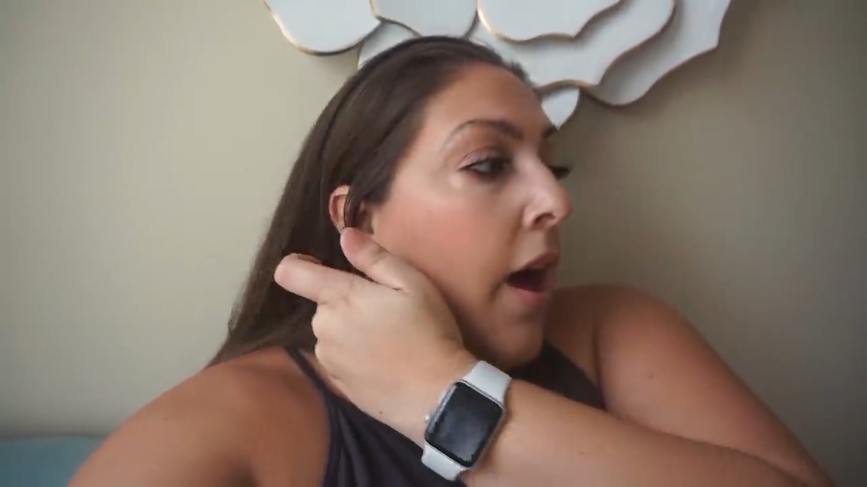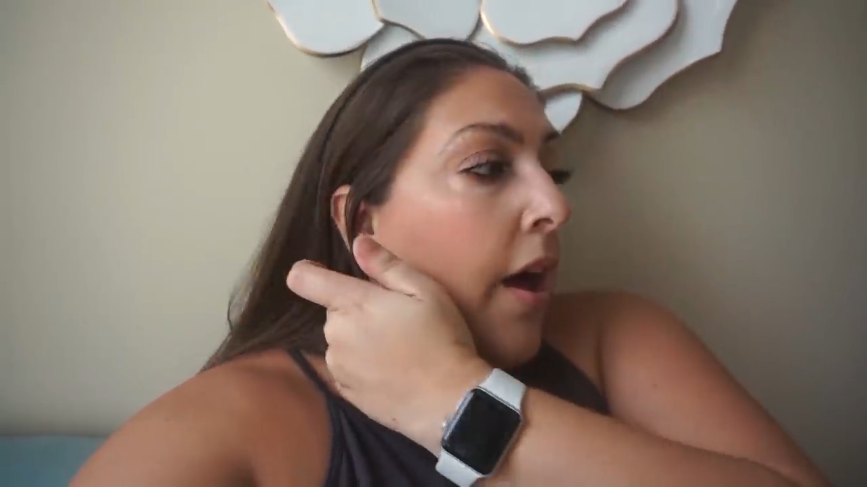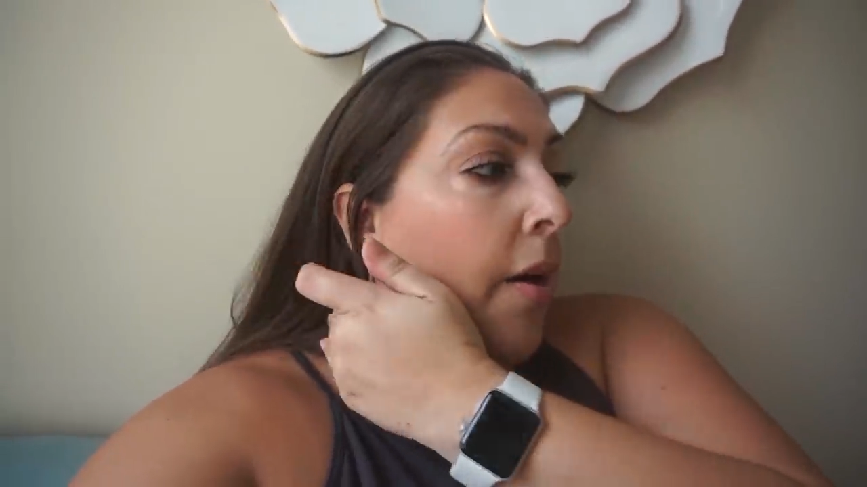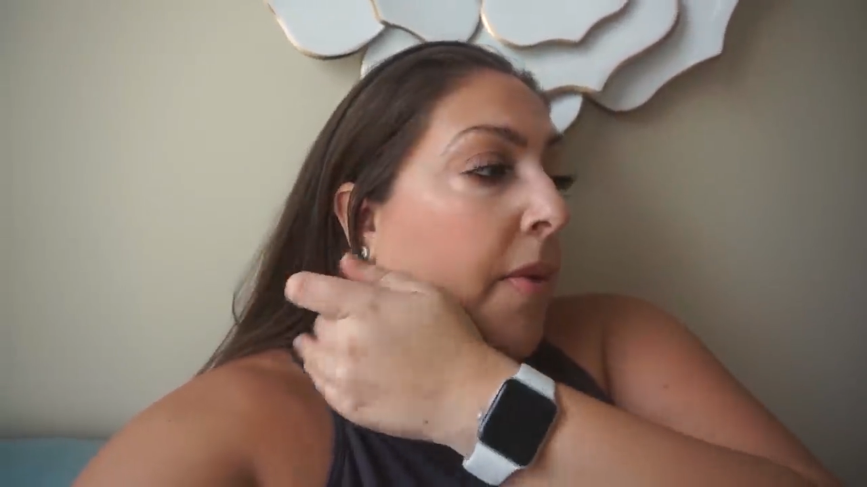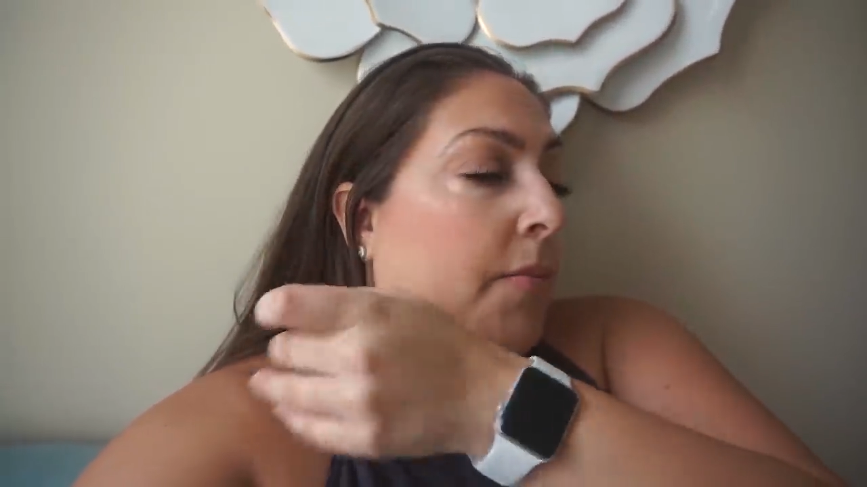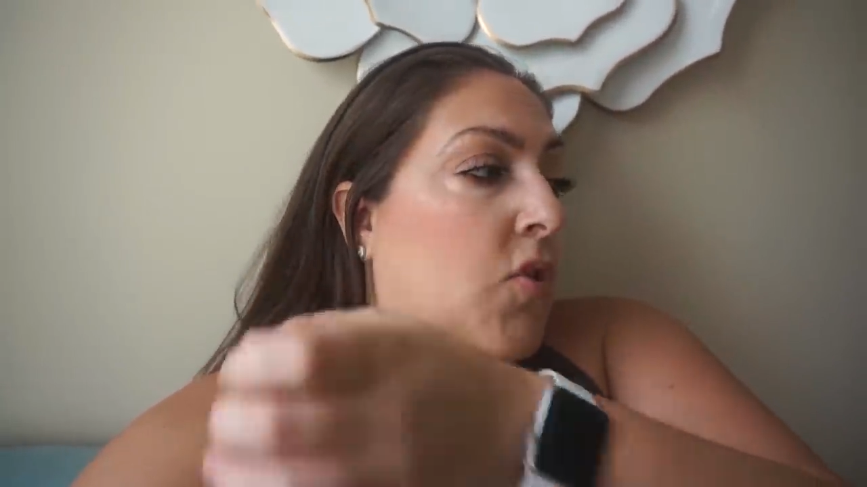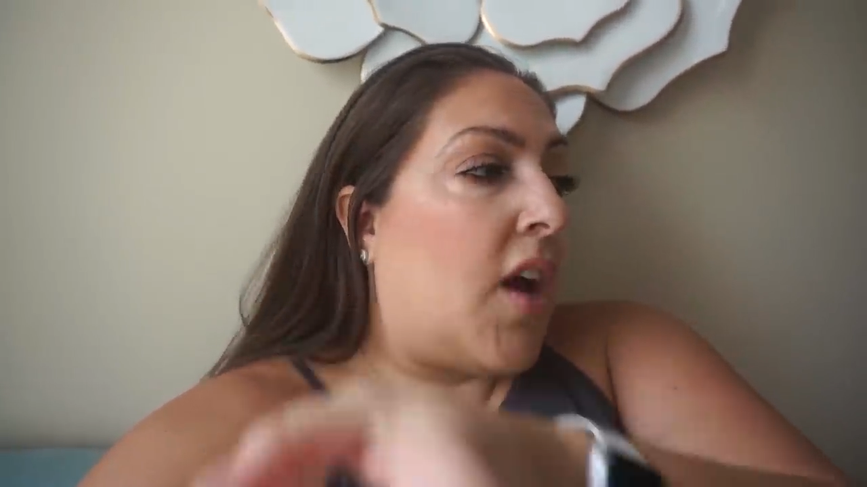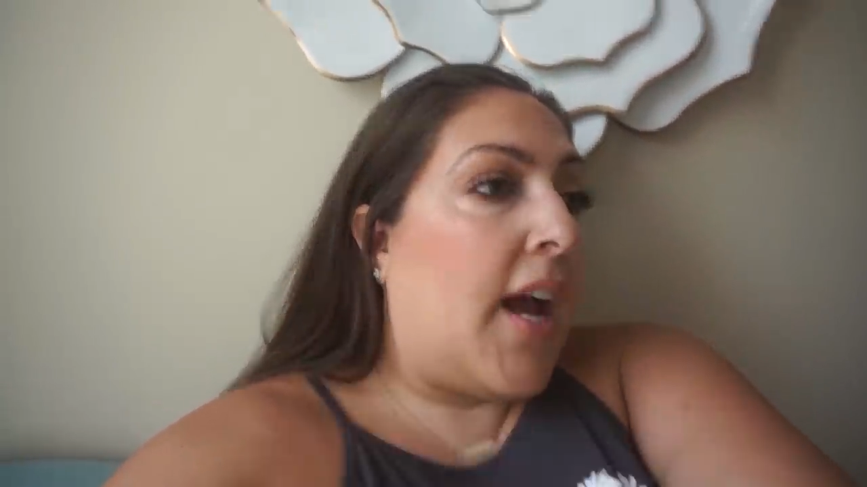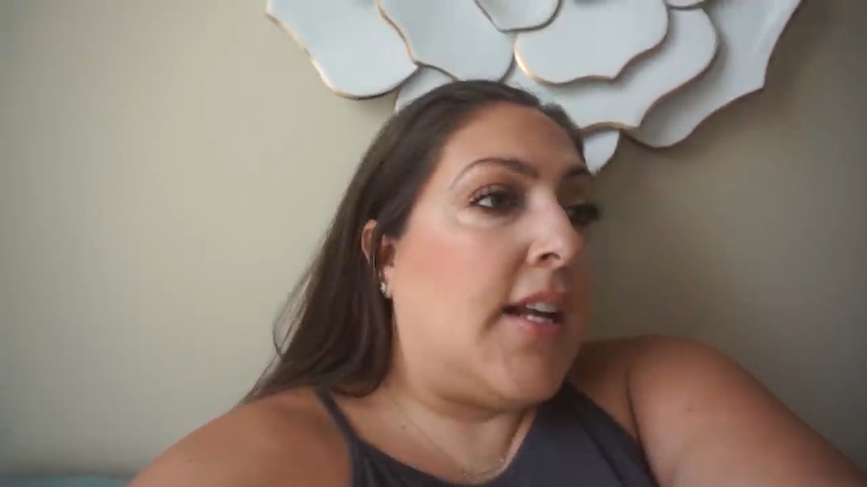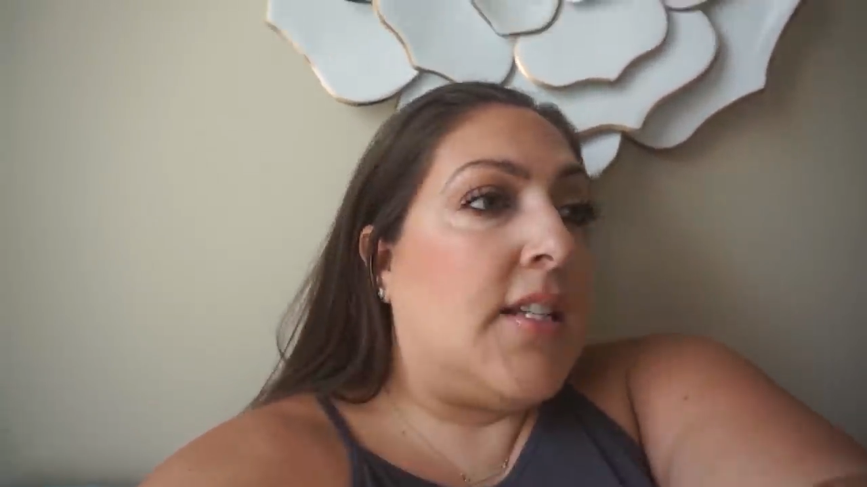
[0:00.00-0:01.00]
Um, I'm
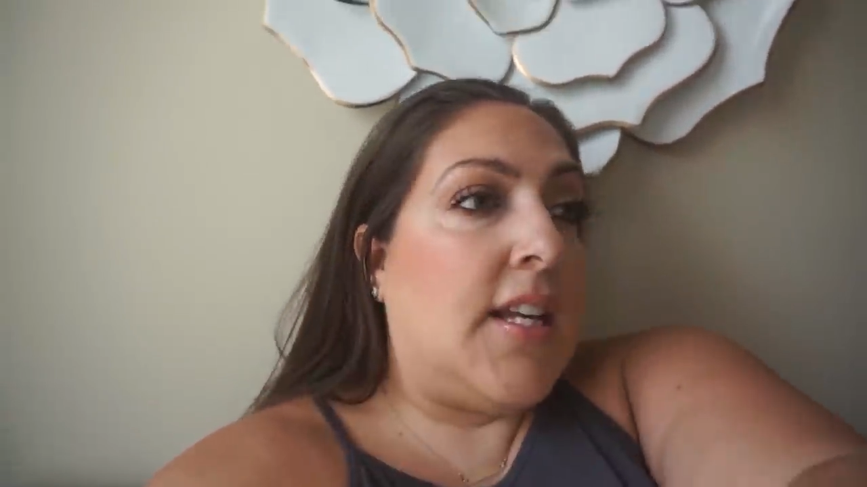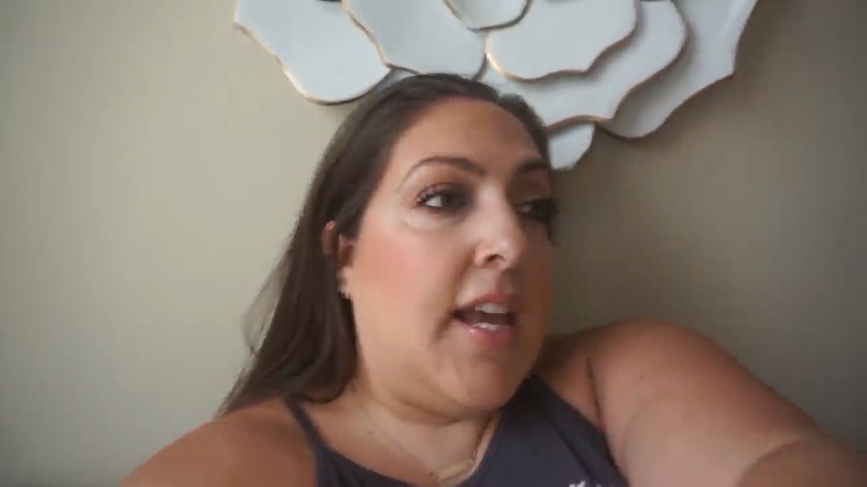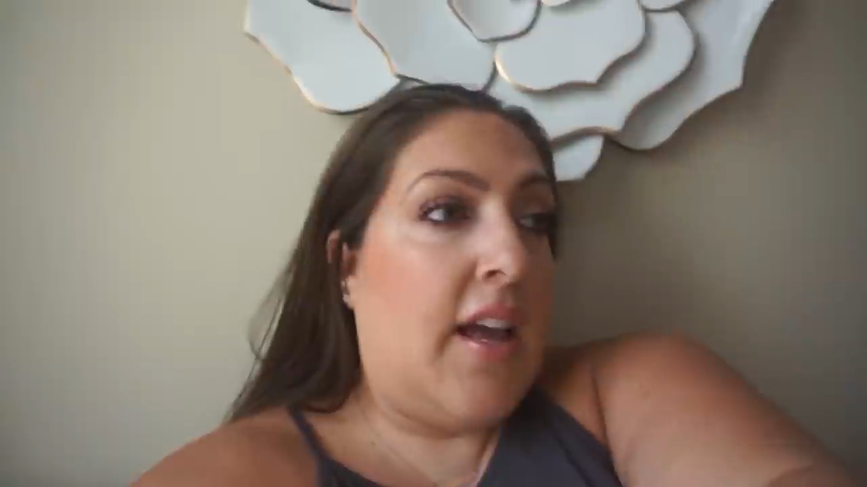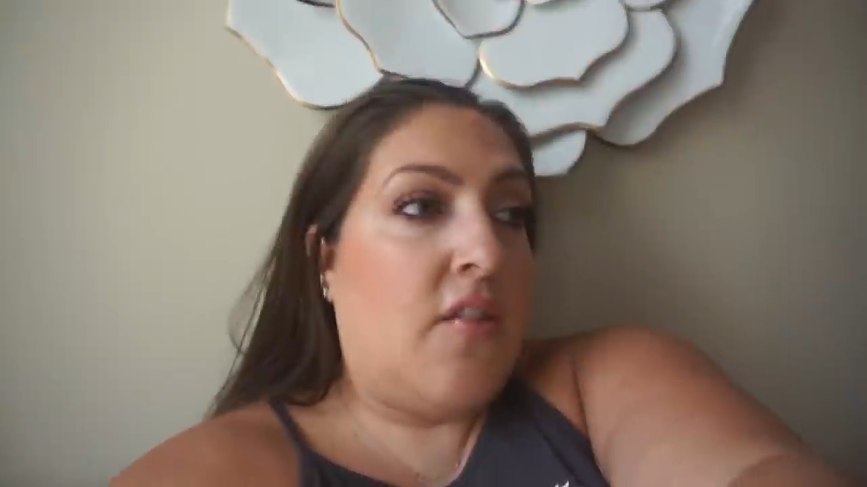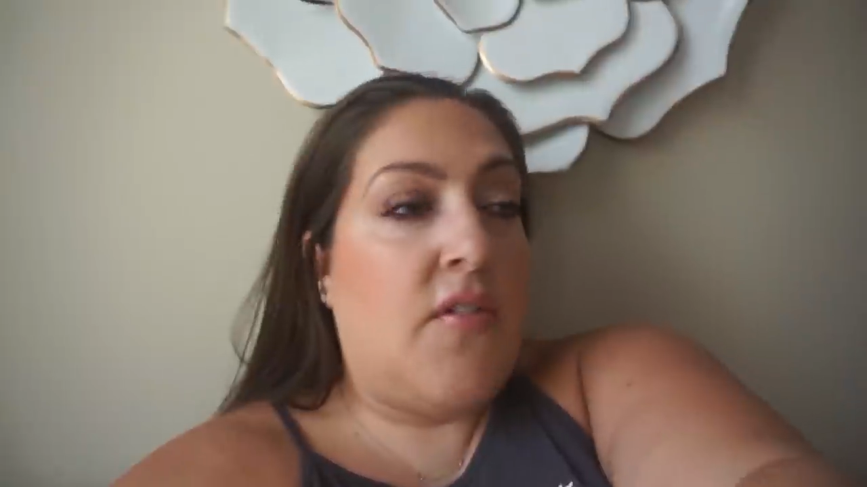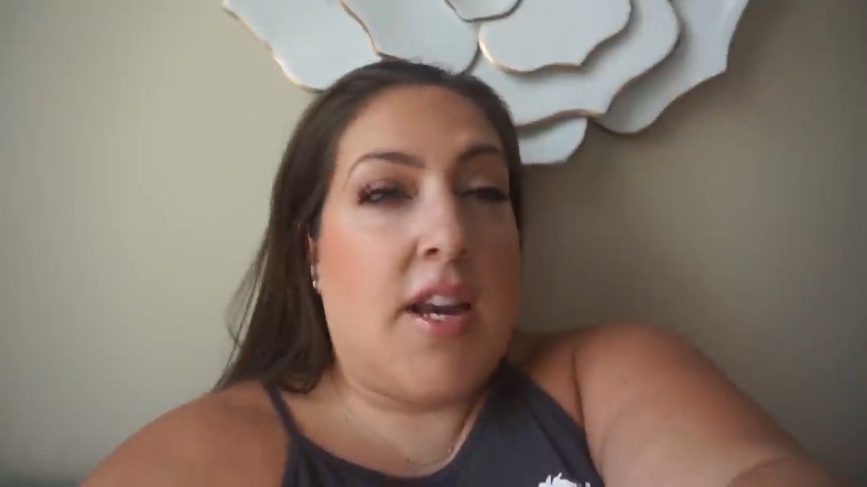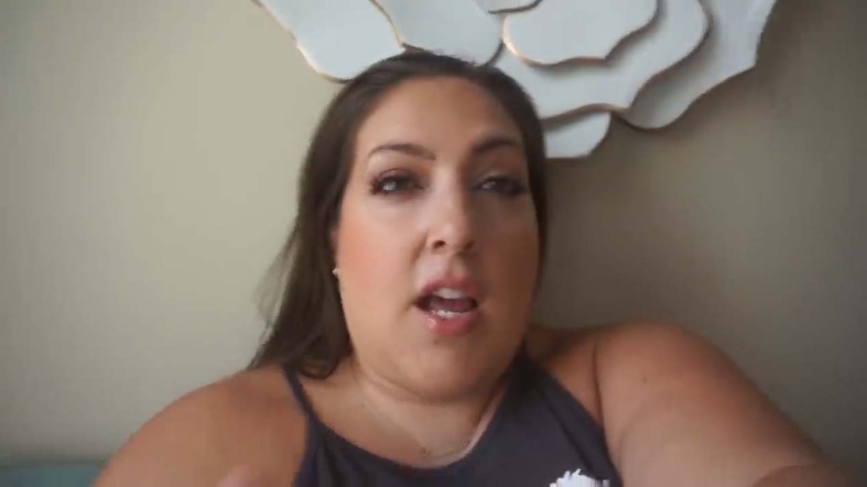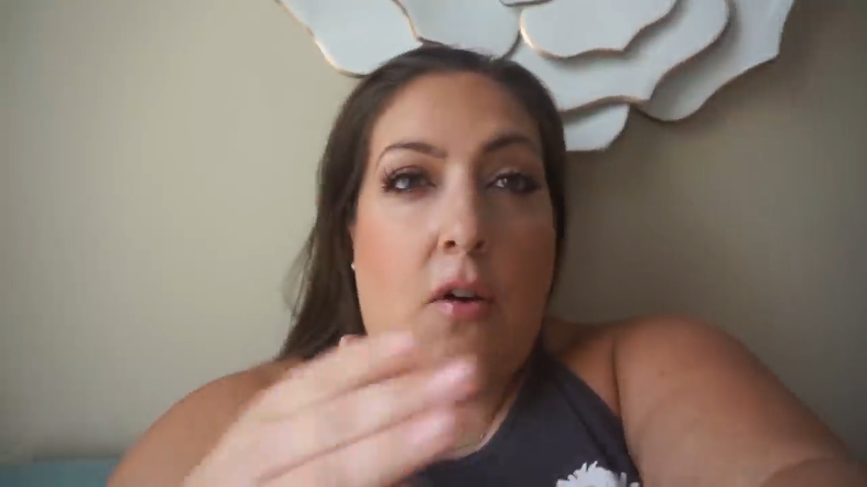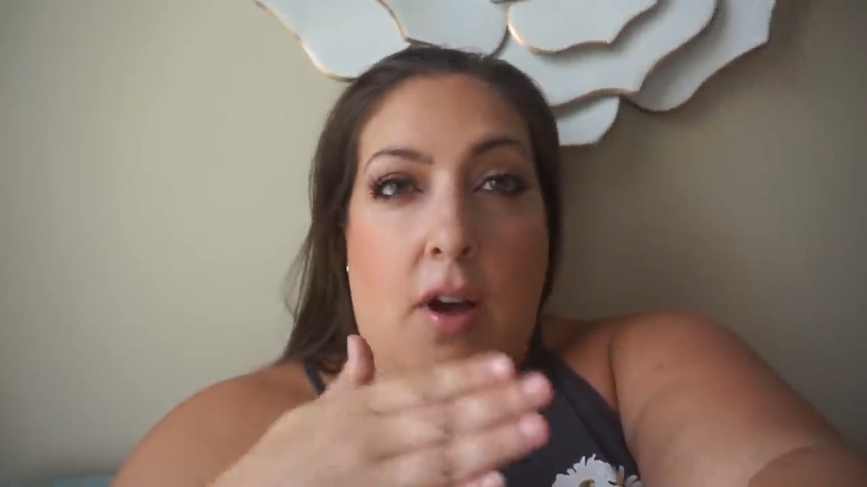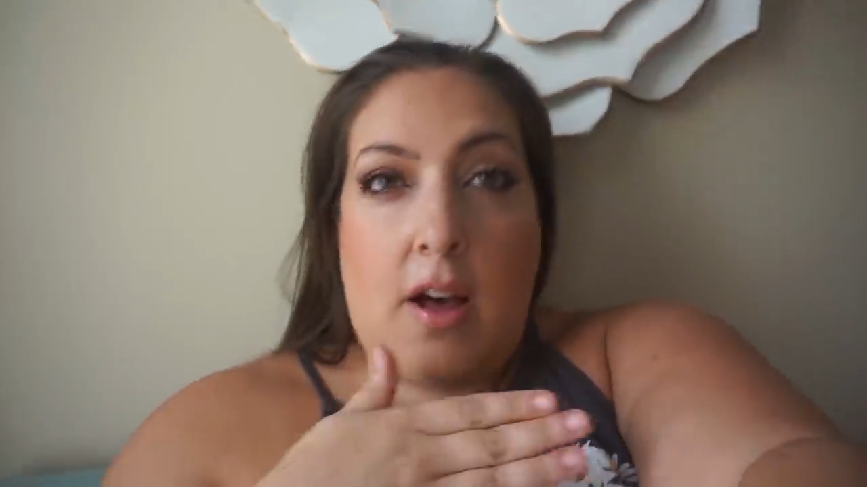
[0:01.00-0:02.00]
trying to get a
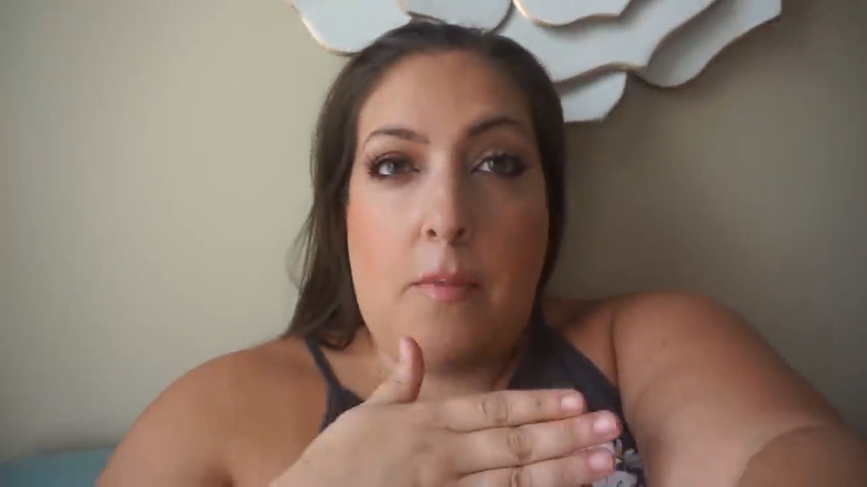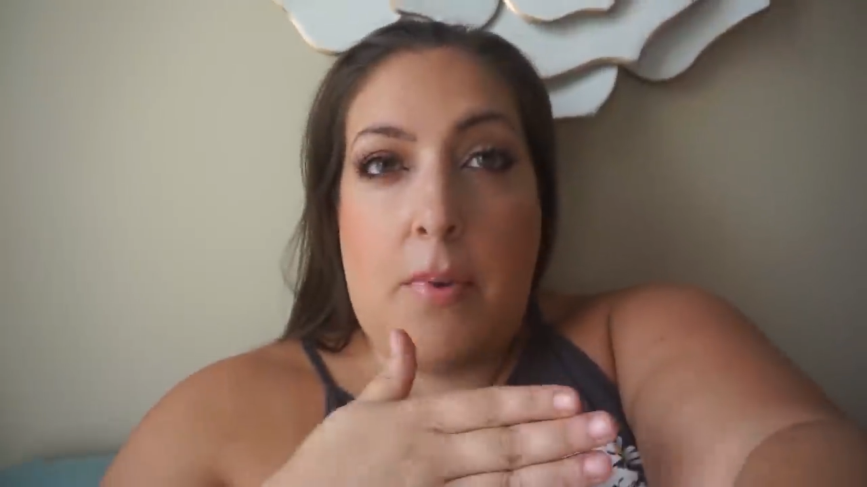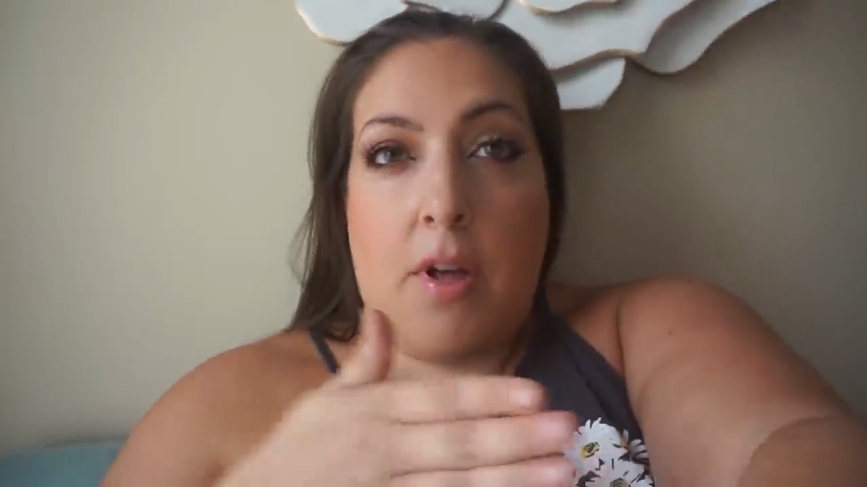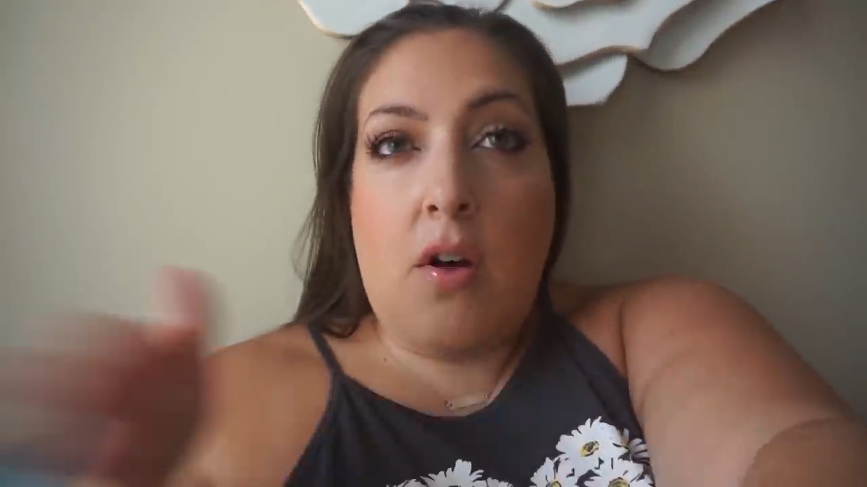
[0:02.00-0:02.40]
video up